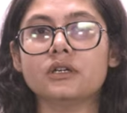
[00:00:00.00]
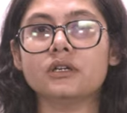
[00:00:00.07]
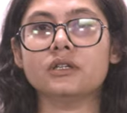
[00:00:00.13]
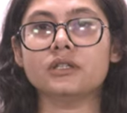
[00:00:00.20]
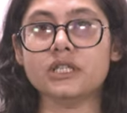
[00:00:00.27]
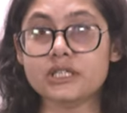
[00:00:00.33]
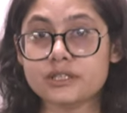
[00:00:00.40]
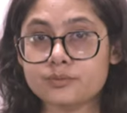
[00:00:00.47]

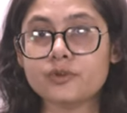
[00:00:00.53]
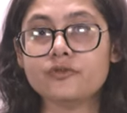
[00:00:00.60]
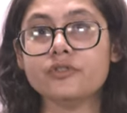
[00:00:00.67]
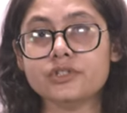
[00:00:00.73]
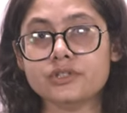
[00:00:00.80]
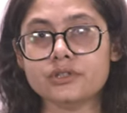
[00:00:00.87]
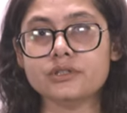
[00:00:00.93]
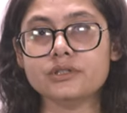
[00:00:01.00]
These
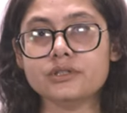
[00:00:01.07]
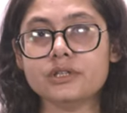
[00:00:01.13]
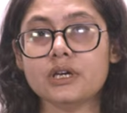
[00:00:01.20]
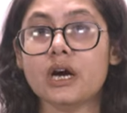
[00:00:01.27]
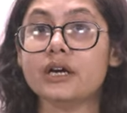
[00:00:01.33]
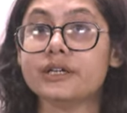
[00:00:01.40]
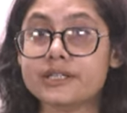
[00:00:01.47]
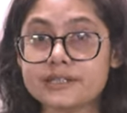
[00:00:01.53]
provisions
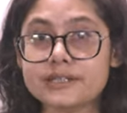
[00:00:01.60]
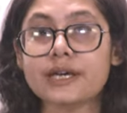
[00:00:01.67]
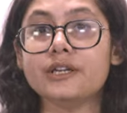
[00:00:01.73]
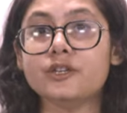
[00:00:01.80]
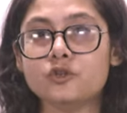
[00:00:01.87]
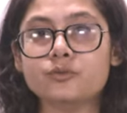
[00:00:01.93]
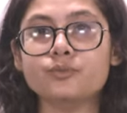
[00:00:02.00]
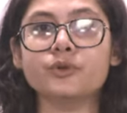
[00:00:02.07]
are designed
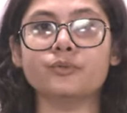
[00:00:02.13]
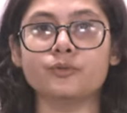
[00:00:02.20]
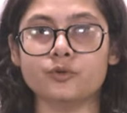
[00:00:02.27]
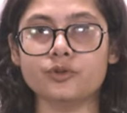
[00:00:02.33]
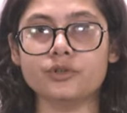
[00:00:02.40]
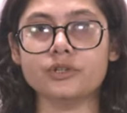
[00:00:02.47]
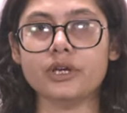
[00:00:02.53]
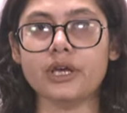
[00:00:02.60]
to
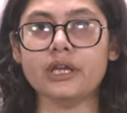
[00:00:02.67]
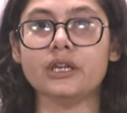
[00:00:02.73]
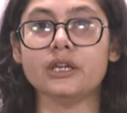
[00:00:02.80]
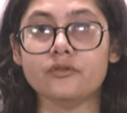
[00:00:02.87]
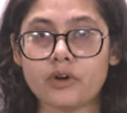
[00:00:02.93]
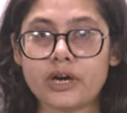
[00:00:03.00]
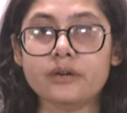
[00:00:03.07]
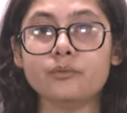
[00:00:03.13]
promote an
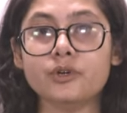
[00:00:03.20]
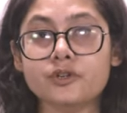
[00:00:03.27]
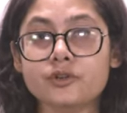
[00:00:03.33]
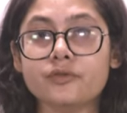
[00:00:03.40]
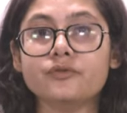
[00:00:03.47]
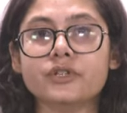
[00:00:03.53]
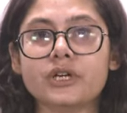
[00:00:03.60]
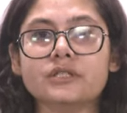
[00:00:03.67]
environment of
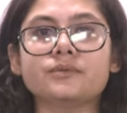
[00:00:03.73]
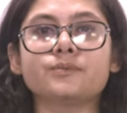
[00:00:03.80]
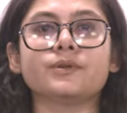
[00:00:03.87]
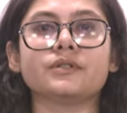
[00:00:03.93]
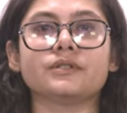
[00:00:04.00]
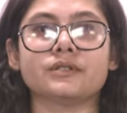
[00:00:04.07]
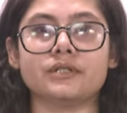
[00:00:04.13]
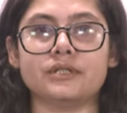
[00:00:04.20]

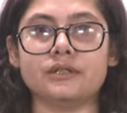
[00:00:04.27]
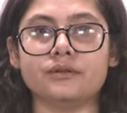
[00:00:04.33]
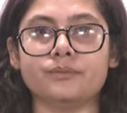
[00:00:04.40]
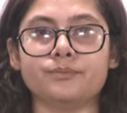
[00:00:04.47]
transparency.